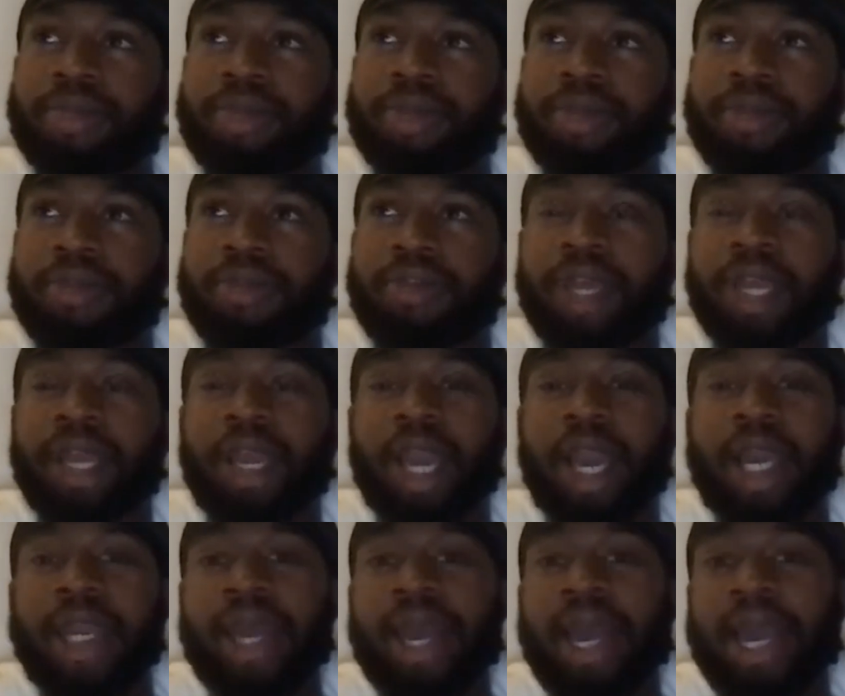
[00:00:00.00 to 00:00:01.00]
feeling
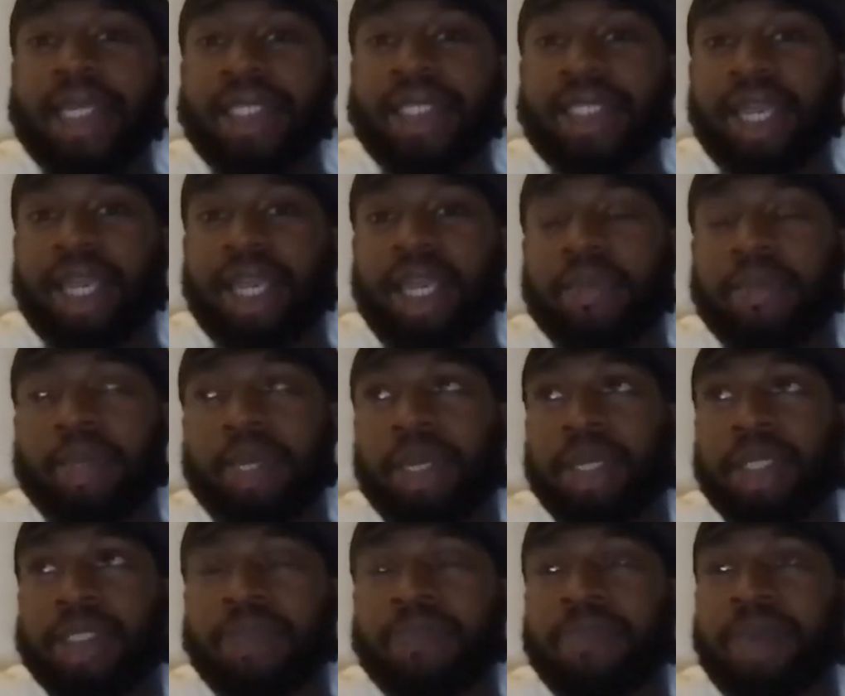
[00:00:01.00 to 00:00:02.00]
kind of isolated
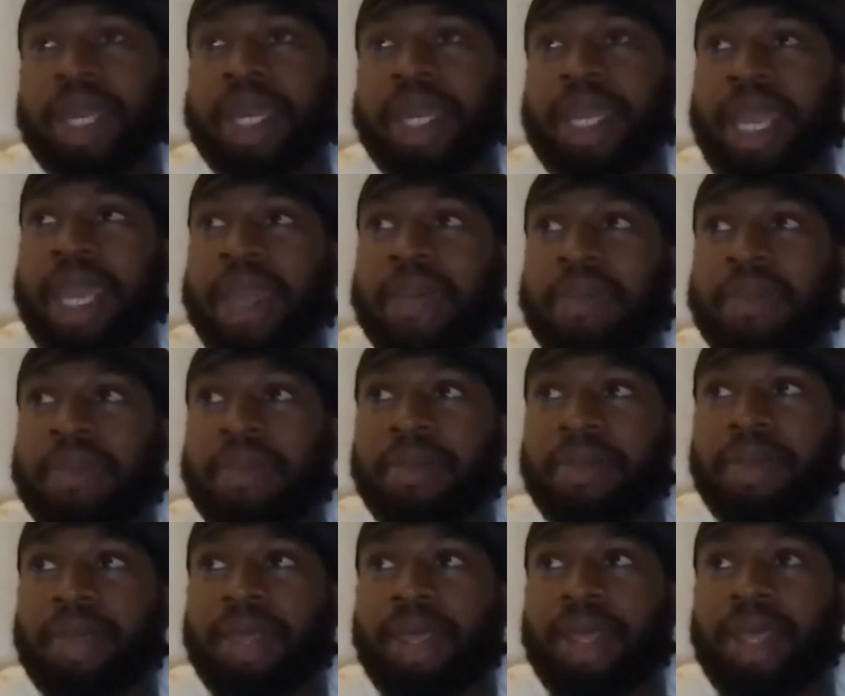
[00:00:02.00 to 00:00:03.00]
because of my name.
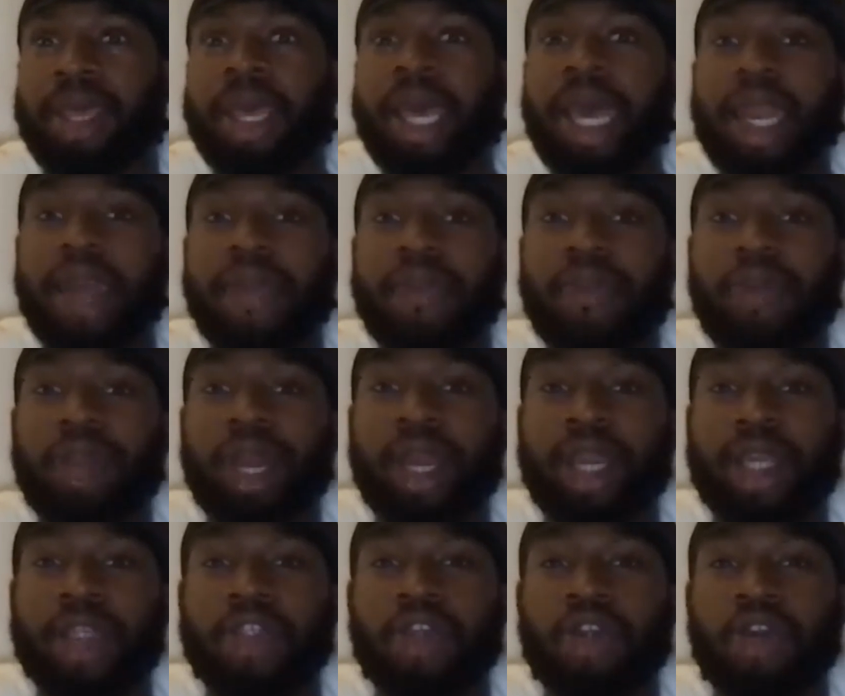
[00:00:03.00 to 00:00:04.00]
And I feel like
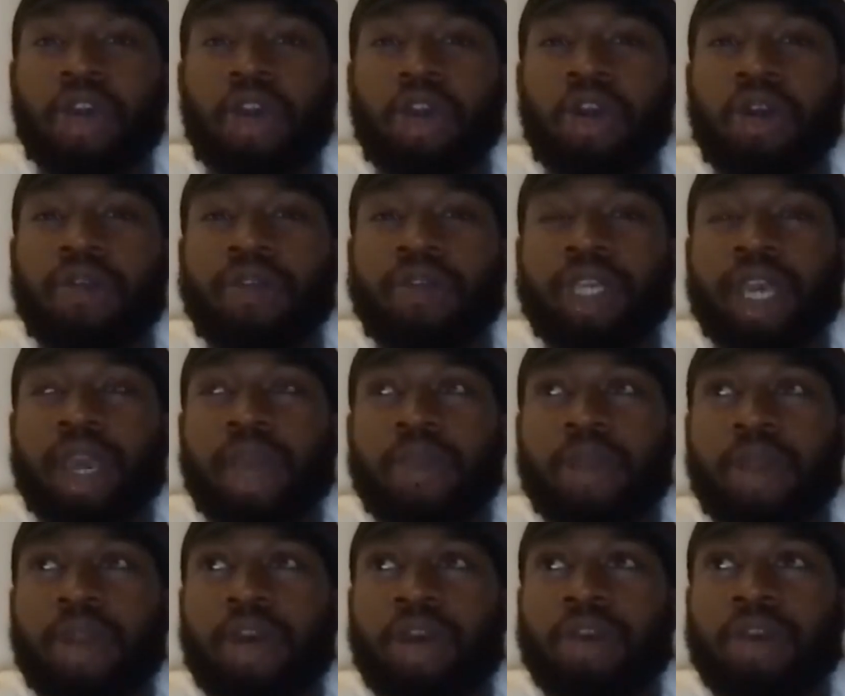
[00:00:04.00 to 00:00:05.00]
it took a lot of time
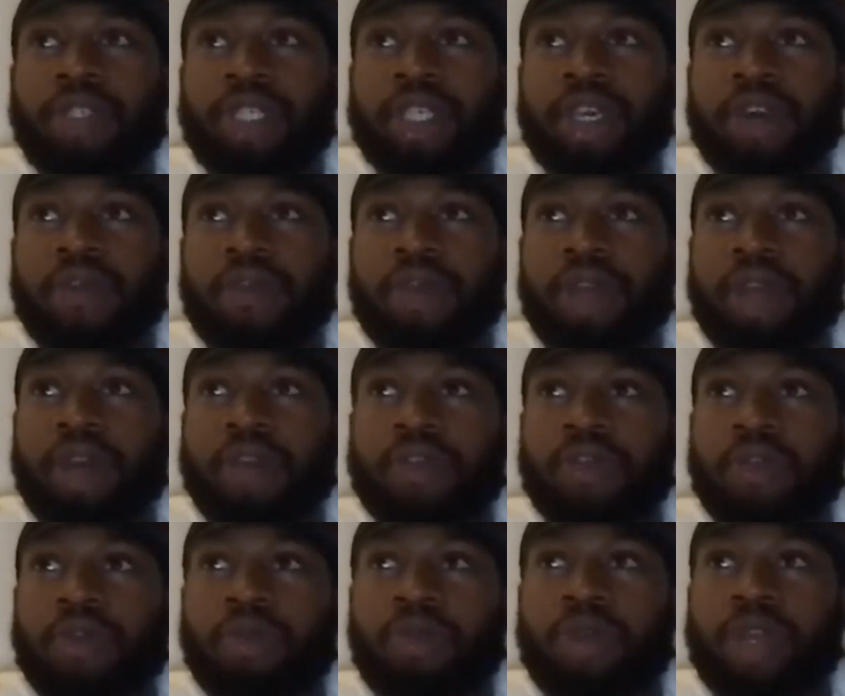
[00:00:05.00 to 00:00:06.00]
and a lot of self-love
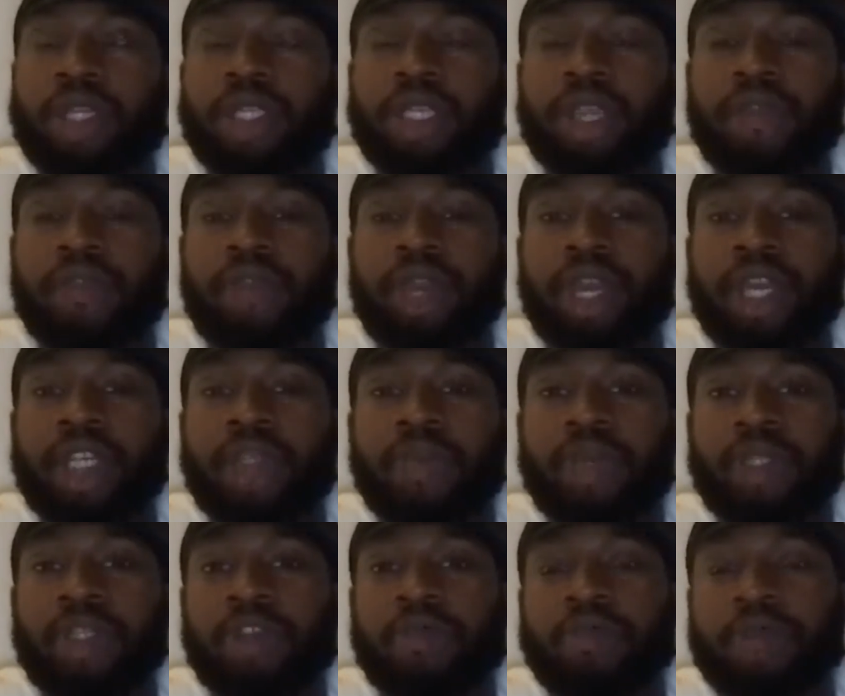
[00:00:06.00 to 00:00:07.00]
to embrace every
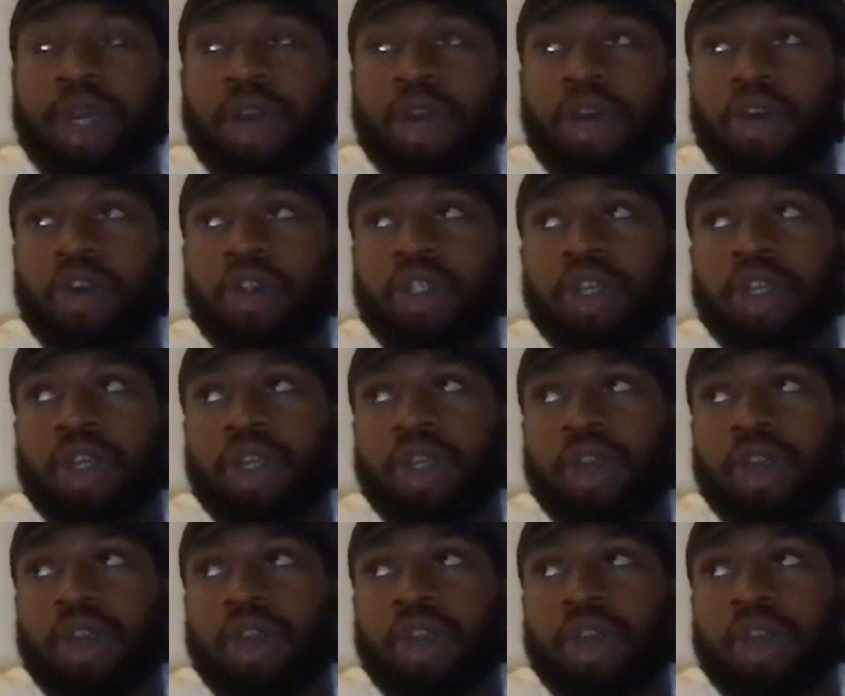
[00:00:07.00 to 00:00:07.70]
aspect of my culture.